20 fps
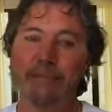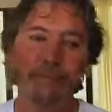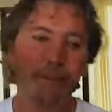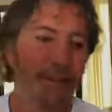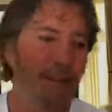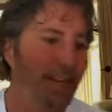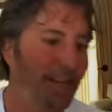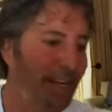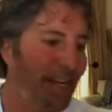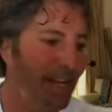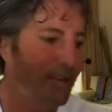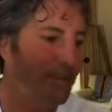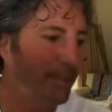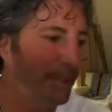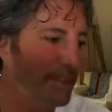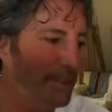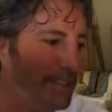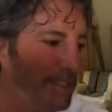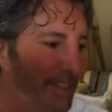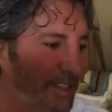Being
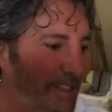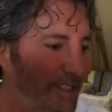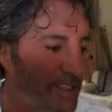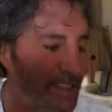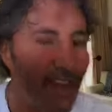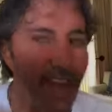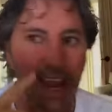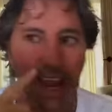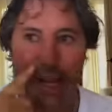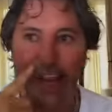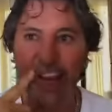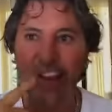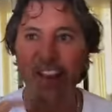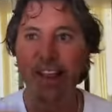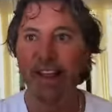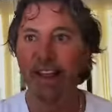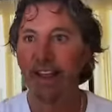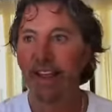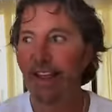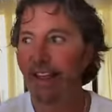able to say,
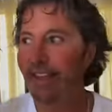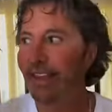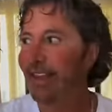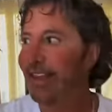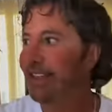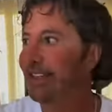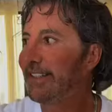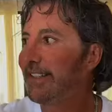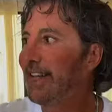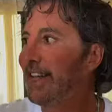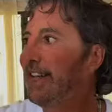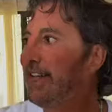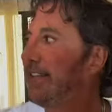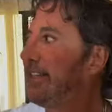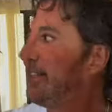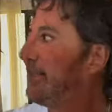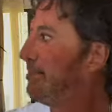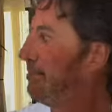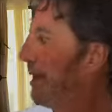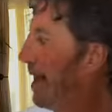this
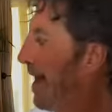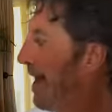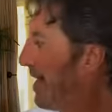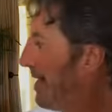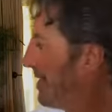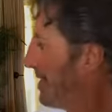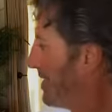is my